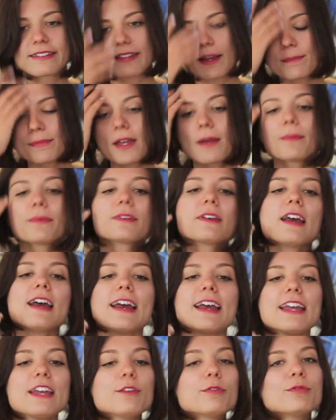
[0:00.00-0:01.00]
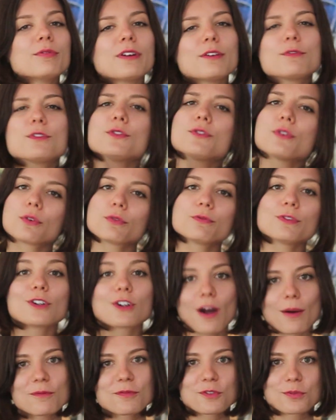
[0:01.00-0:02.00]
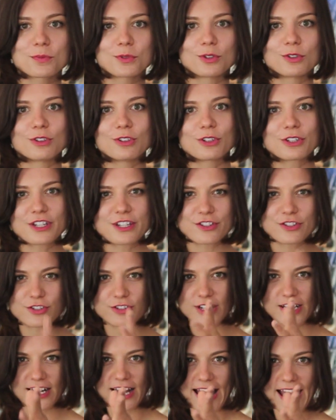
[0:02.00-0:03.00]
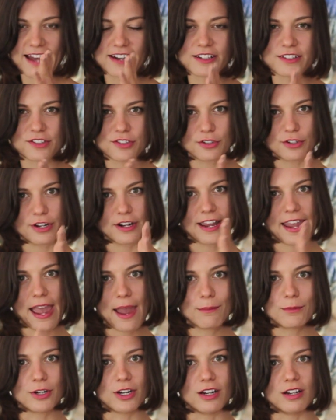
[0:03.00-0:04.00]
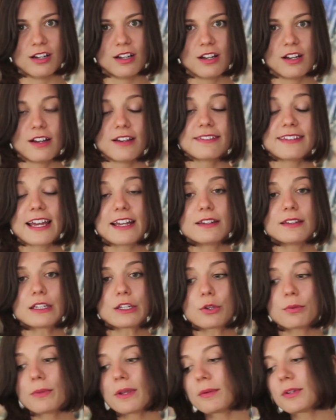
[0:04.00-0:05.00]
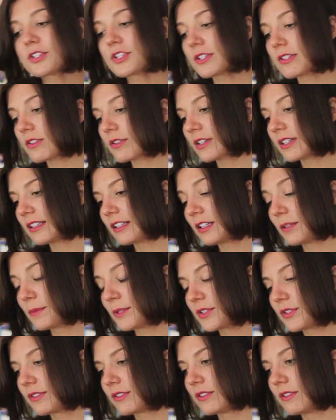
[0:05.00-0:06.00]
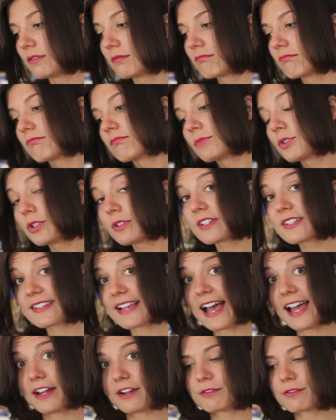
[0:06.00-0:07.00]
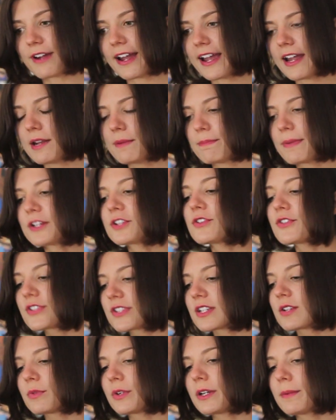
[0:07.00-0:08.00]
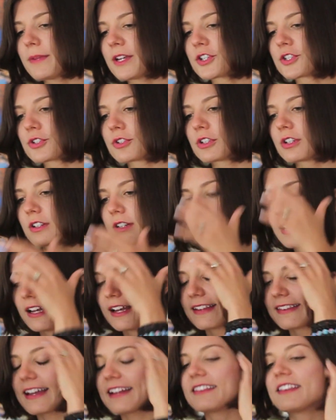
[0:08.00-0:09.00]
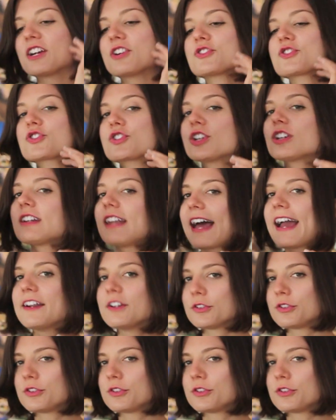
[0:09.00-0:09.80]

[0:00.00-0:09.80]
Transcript: Sometimes even if you don't feel comfortable looking straight ahead into the camera, then you maybe just look a little bit to the side, right? But you still want to make sure that there's good light